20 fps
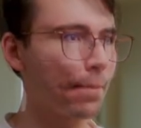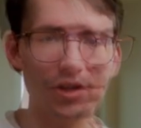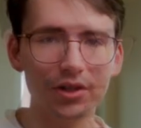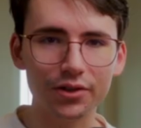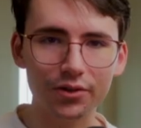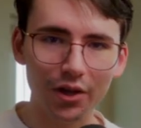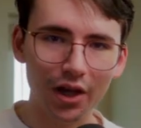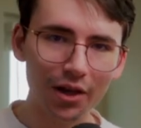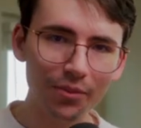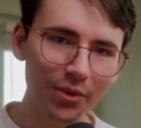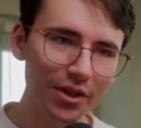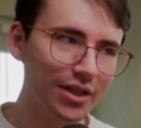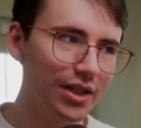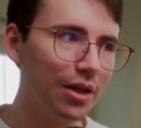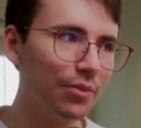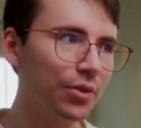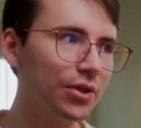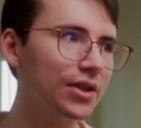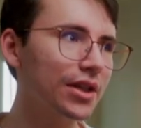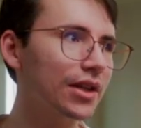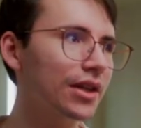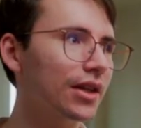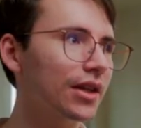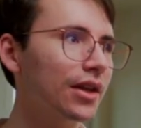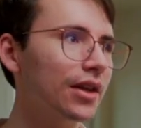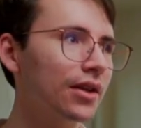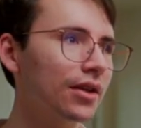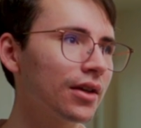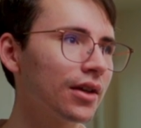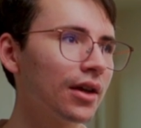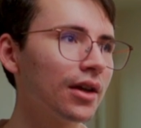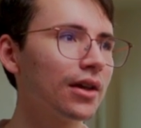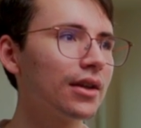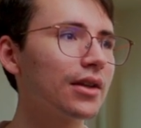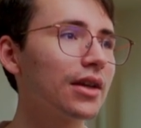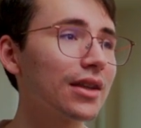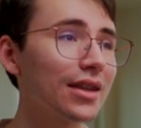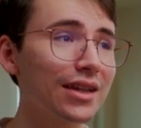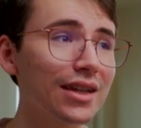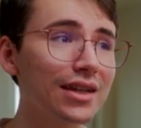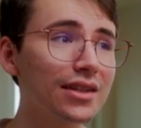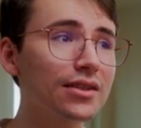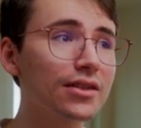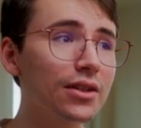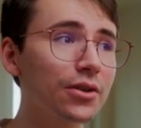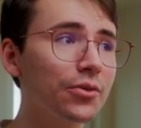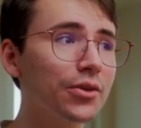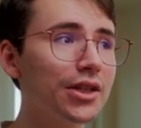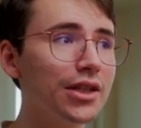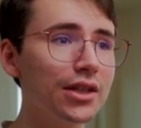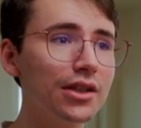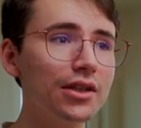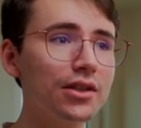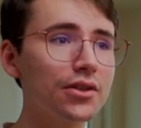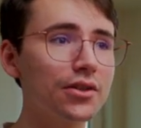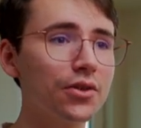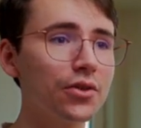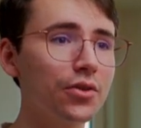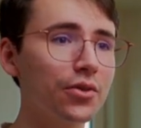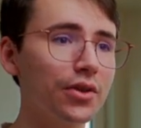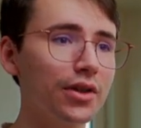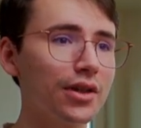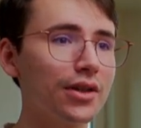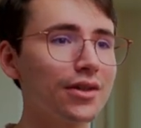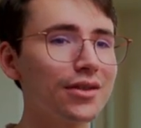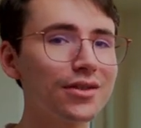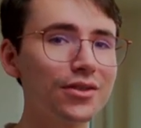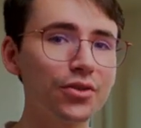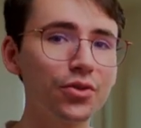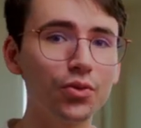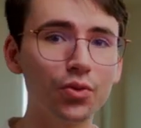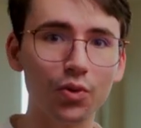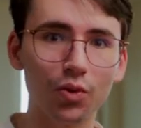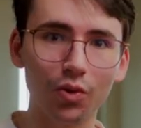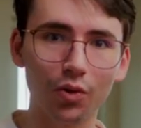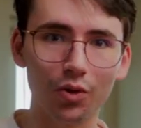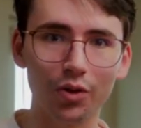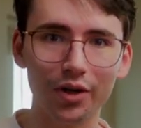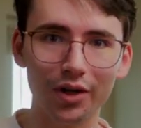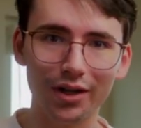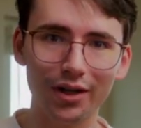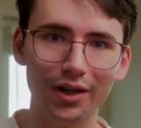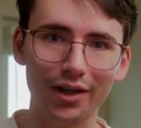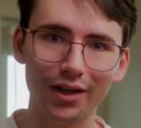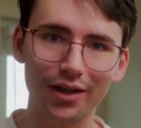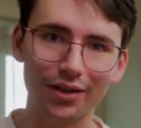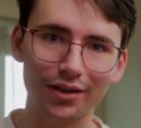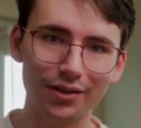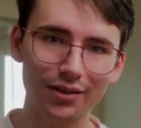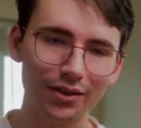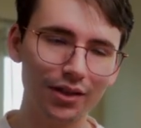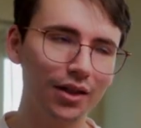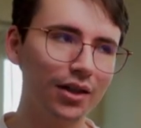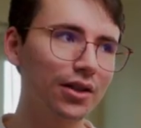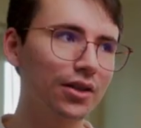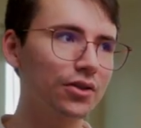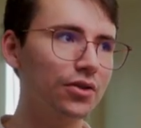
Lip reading: Okay, so I have my sample data in. Now the next thing we need to do is to organize.